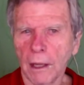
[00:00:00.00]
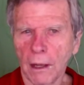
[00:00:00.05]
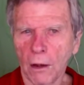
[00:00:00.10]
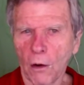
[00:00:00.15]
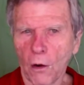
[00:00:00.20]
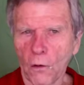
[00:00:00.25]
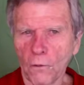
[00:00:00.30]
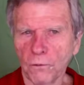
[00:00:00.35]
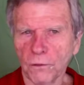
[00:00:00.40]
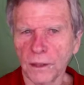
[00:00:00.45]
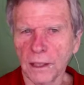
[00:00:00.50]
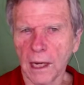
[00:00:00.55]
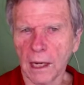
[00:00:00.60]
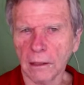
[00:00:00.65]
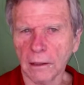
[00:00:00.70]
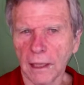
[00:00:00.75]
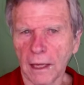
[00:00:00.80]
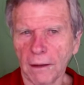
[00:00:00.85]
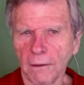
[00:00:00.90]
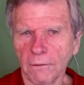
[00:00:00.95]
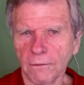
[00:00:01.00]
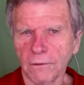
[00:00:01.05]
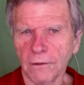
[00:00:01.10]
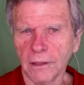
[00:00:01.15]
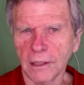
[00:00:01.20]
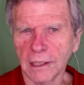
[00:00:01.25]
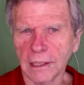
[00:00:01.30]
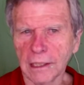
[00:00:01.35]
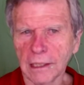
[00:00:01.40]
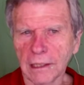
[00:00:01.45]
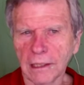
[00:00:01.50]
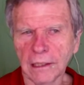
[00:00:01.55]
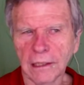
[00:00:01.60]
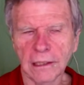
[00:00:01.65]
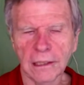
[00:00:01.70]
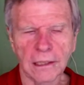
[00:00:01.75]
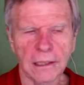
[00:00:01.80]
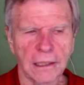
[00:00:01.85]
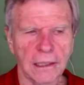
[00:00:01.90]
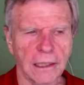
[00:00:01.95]
Hopefully I'll have the
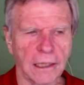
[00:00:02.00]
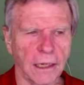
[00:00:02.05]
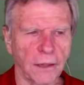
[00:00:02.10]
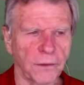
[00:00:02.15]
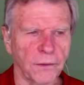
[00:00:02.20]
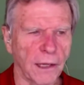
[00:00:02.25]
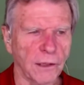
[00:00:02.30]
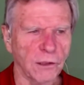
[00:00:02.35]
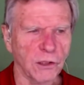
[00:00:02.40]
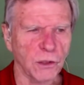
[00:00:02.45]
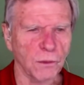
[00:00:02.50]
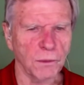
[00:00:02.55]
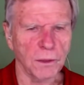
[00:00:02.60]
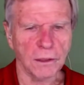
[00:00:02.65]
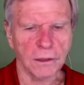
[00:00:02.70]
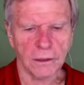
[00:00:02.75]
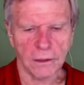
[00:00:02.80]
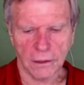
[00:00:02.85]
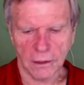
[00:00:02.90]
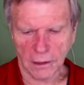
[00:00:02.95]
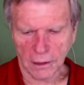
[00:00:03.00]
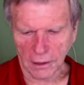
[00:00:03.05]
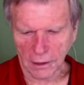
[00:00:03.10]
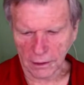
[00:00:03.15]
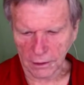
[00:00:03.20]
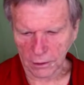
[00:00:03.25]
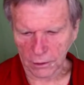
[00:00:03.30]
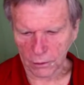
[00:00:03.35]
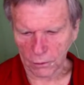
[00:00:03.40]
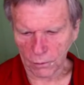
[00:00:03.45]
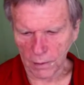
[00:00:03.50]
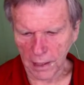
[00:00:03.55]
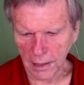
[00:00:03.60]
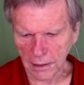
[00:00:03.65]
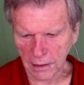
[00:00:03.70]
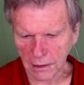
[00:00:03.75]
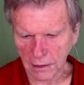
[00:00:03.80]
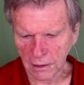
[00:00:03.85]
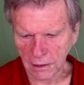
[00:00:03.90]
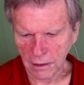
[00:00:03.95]
announcement
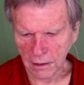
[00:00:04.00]
correct.